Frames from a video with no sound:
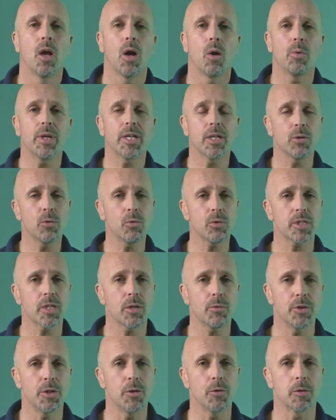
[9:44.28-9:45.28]
We can also
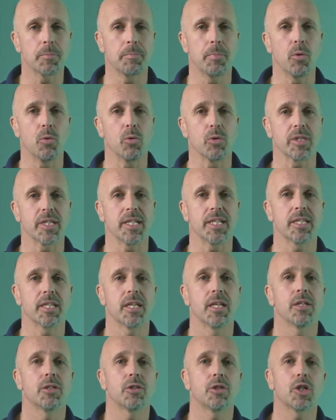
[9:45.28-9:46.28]
use pauses
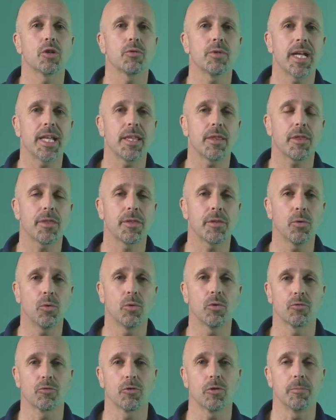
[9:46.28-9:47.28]
to create
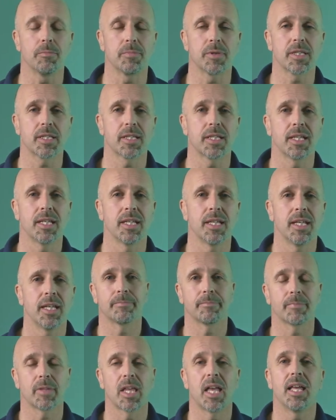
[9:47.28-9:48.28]
thought groups.
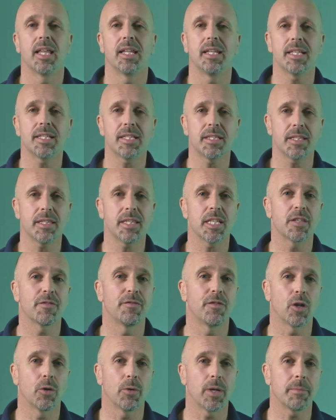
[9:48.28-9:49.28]
Listen to this
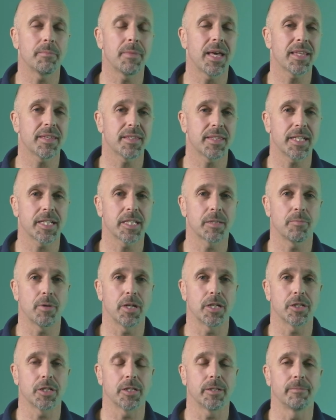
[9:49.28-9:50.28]
following maths
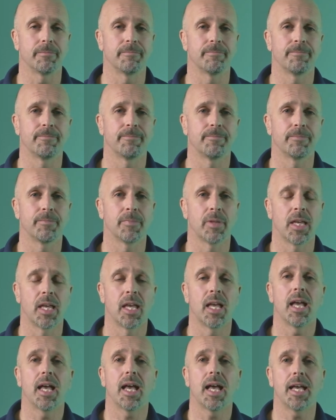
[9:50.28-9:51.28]
expression.
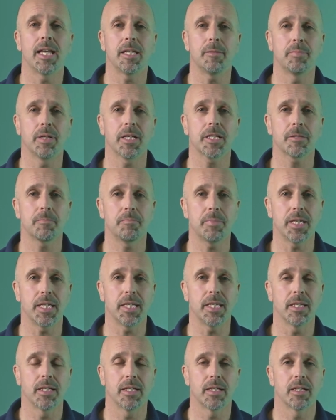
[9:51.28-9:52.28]
A plus
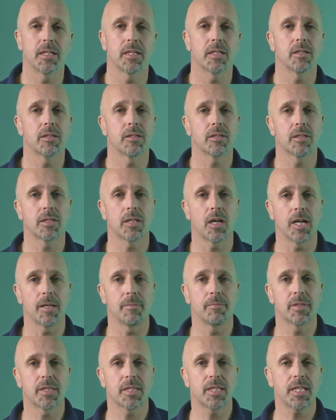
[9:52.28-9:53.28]
B
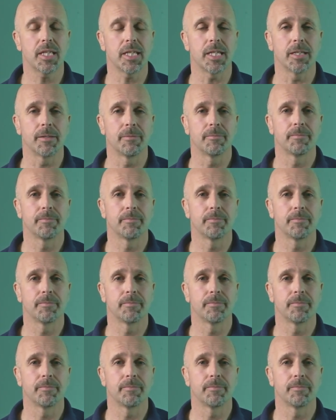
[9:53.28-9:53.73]
times C.